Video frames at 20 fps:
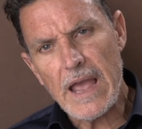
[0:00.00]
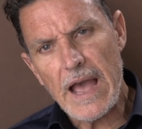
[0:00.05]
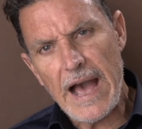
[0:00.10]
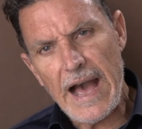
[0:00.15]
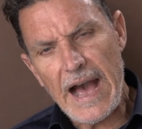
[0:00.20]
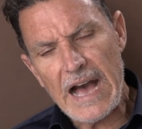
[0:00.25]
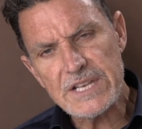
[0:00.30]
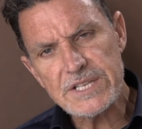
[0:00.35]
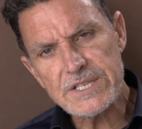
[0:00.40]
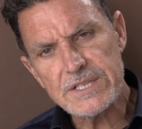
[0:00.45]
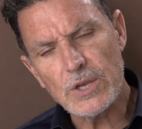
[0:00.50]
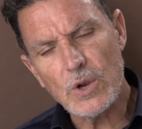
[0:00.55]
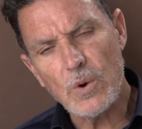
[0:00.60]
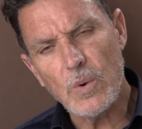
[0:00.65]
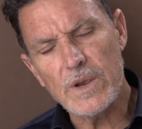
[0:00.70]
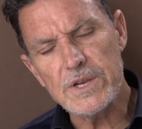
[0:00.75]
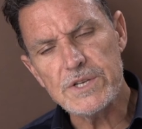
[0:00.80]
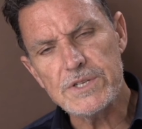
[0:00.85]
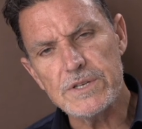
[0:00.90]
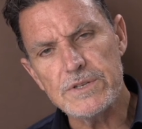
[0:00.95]
ask the
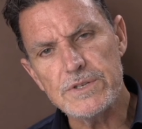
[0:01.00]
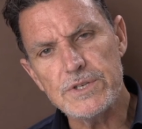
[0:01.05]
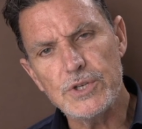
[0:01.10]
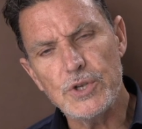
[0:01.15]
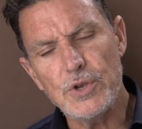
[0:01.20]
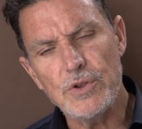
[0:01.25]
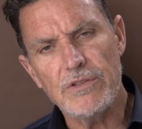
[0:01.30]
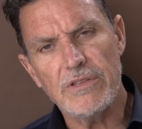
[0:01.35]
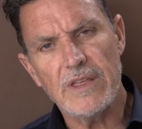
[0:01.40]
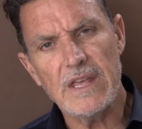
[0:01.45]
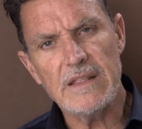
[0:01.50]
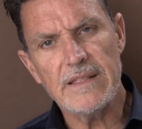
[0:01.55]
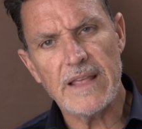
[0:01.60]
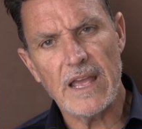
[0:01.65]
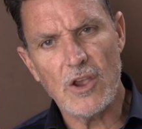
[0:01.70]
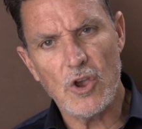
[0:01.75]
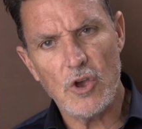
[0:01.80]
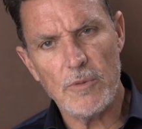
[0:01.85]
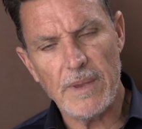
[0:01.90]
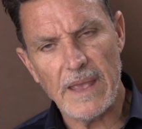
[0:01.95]
questions you think
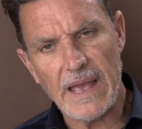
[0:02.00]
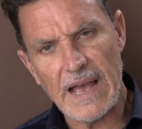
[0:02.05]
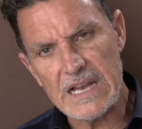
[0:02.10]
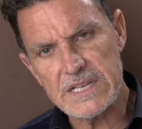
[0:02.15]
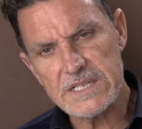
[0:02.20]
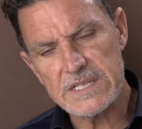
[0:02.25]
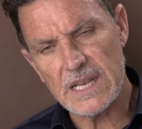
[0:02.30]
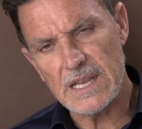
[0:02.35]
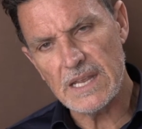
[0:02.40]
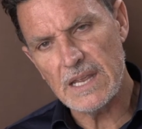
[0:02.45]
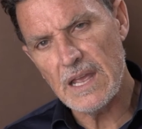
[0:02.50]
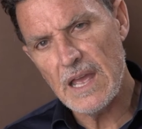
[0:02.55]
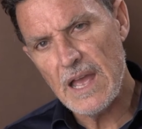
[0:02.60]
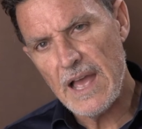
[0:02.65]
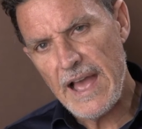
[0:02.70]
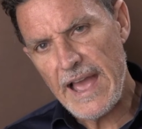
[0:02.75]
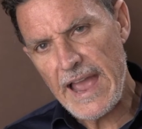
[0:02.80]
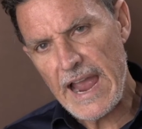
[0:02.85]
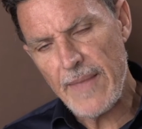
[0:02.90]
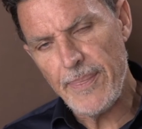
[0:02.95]
they could be asking
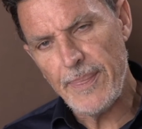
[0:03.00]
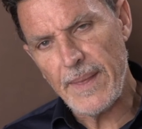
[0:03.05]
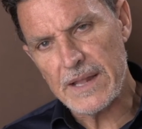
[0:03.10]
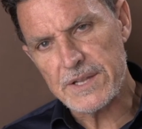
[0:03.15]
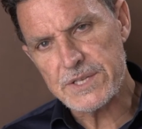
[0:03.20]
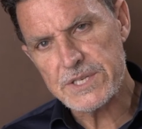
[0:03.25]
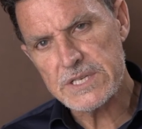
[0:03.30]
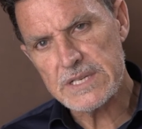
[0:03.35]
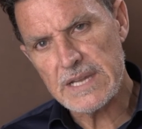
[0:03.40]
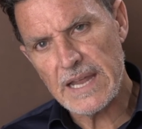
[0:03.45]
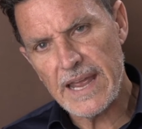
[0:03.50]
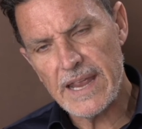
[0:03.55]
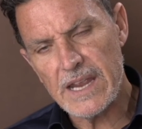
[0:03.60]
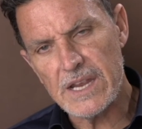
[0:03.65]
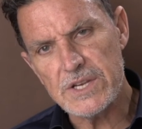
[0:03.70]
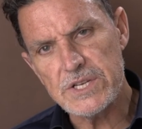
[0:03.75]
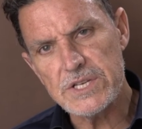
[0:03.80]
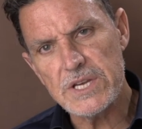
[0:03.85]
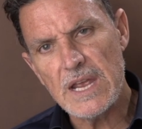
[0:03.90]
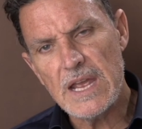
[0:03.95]
at that
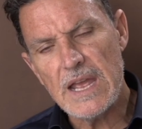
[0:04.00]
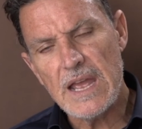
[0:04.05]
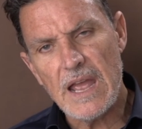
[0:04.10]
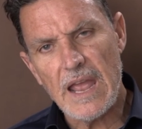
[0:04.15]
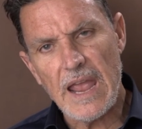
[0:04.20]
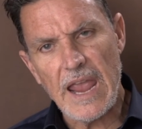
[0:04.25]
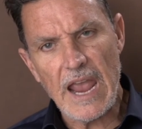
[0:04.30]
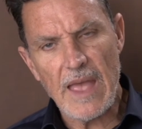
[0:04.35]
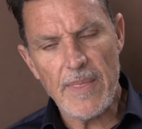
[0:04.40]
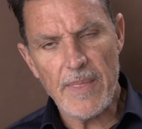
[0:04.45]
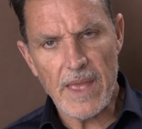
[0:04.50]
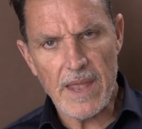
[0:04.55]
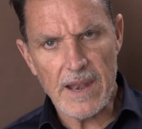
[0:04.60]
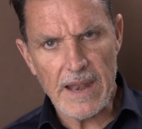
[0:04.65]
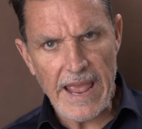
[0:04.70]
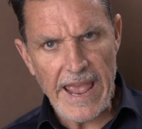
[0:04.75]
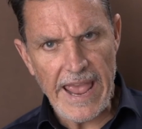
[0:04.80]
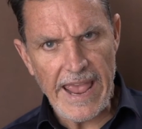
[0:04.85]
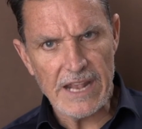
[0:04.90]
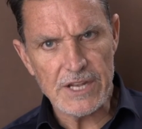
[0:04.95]
stage and then
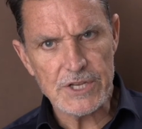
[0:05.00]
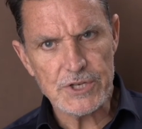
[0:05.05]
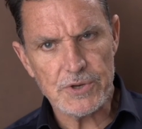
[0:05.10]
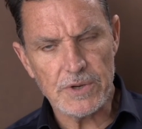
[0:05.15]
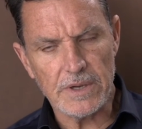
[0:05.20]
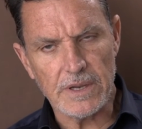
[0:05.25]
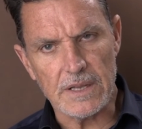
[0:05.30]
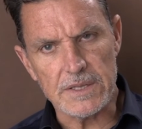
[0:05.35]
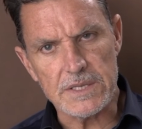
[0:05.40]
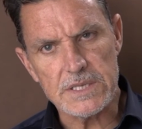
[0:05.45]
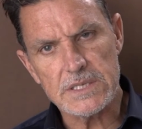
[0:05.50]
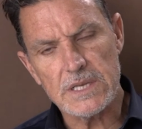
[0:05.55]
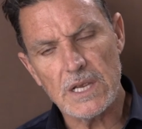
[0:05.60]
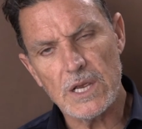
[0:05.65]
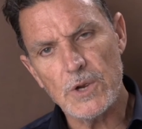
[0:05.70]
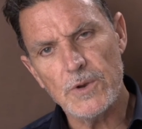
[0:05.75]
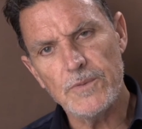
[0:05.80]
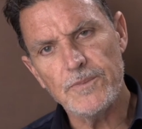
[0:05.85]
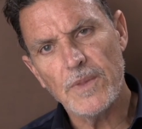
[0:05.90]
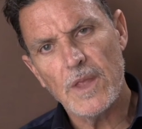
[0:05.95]
answering it.
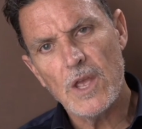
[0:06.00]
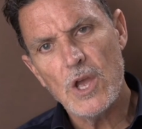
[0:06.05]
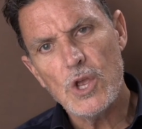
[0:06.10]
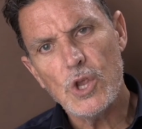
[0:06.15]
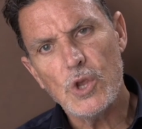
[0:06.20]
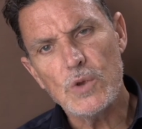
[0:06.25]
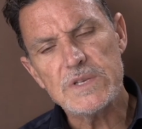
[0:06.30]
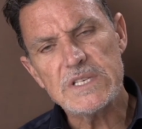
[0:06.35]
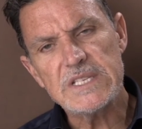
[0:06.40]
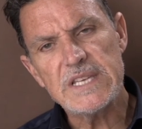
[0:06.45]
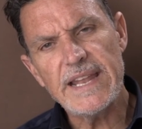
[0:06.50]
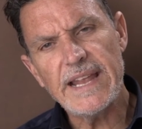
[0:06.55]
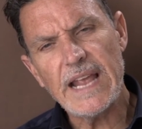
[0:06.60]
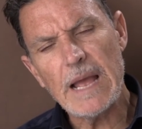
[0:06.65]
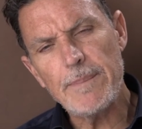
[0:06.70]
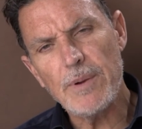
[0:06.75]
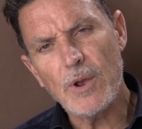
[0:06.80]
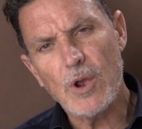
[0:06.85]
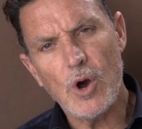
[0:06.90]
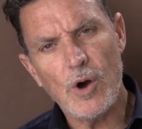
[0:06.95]
So you're setting
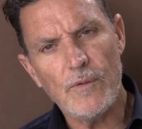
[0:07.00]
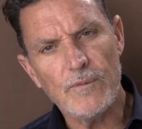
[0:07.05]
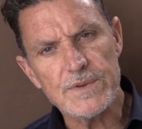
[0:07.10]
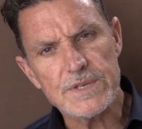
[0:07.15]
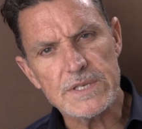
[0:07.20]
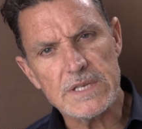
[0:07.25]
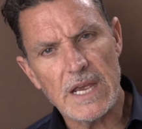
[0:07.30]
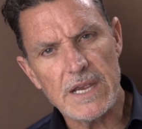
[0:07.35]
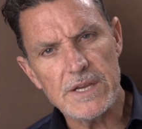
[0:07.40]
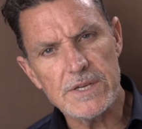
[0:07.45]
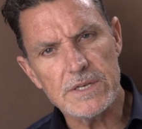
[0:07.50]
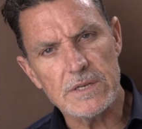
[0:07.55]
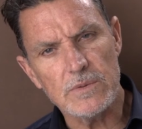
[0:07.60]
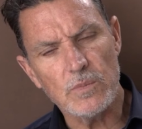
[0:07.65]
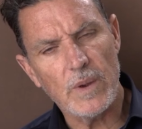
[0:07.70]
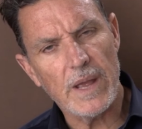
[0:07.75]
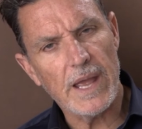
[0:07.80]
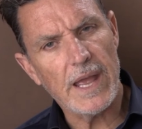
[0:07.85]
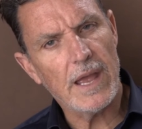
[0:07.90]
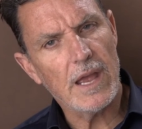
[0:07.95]
up a conversation
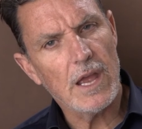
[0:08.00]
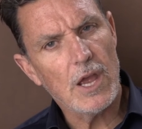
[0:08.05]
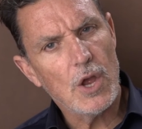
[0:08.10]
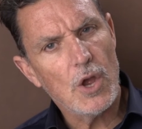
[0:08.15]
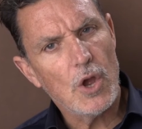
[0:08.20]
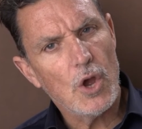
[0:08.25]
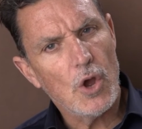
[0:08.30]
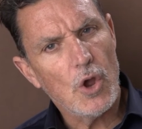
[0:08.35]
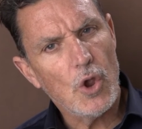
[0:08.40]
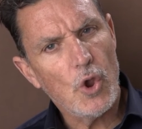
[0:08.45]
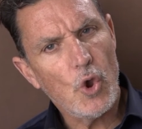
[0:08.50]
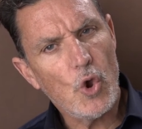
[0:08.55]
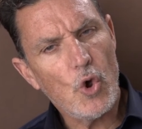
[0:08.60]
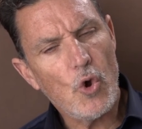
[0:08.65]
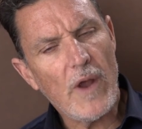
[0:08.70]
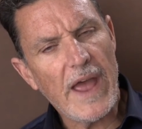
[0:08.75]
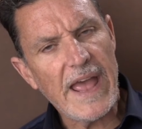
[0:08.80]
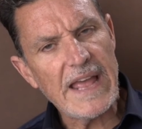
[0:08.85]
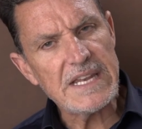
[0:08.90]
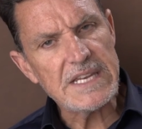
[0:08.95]
where
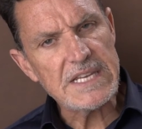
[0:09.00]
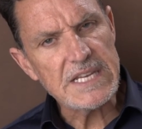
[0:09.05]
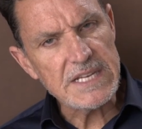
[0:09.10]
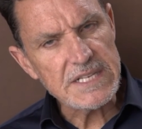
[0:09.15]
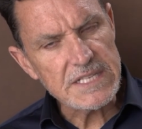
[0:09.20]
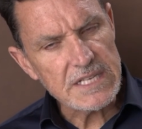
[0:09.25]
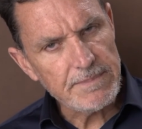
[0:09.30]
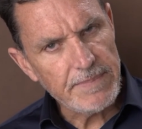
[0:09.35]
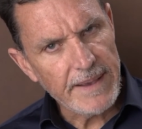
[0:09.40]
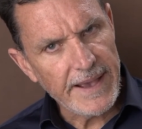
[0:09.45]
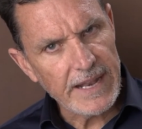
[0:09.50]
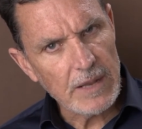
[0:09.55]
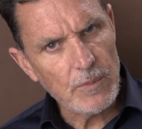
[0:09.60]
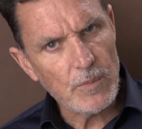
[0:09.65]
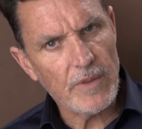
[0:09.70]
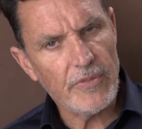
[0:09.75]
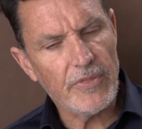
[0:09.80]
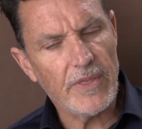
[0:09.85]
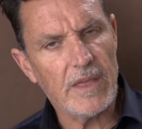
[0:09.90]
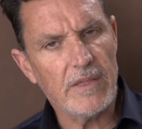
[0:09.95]
you're anticipating
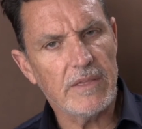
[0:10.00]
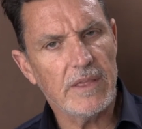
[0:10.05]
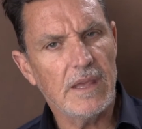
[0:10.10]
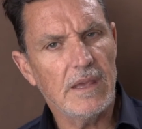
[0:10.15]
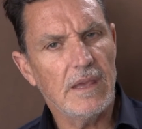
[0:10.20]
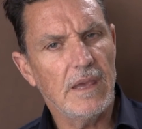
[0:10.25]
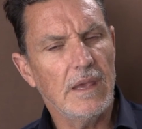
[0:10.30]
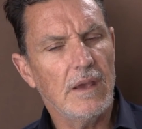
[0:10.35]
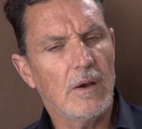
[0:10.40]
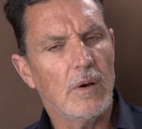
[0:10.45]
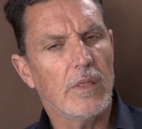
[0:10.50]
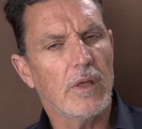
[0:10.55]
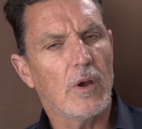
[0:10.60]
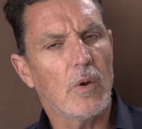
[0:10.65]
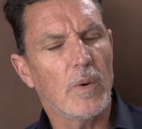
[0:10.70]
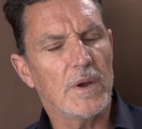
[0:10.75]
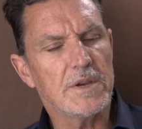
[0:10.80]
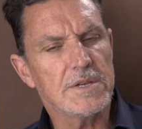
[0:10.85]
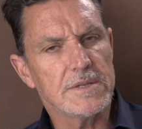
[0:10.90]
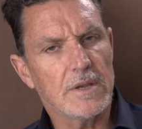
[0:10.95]
what they're thinking or the
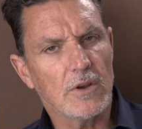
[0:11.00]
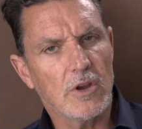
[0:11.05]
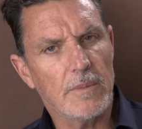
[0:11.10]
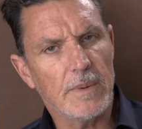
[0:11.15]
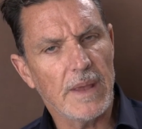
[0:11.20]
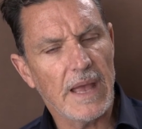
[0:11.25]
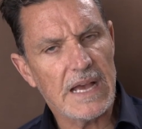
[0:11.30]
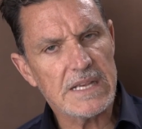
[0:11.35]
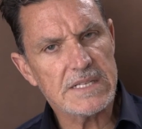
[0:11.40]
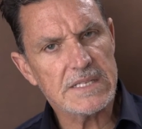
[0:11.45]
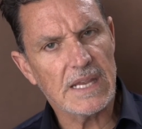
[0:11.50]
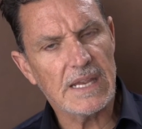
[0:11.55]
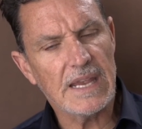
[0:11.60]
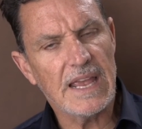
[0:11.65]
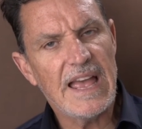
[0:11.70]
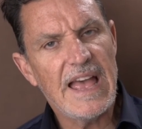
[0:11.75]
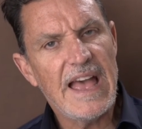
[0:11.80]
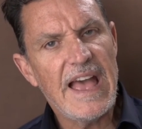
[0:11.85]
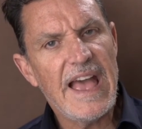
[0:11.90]
question they could be asking,